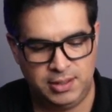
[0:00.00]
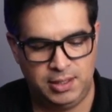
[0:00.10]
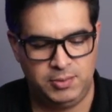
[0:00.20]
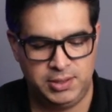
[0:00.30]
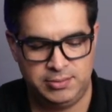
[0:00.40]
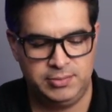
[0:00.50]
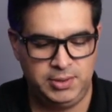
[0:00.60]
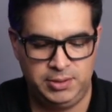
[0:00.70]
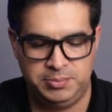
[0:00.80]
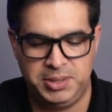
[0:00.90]
and would
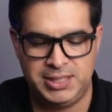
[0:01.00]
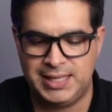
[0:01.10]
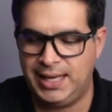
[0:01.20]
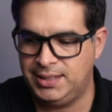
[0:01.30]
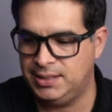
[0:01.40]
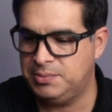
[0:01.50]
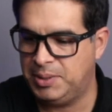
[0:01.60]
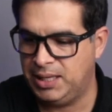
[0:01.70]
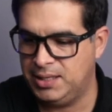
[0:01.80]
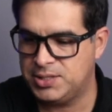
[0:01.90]
be tightened
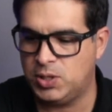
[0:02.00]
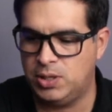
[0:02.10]
by this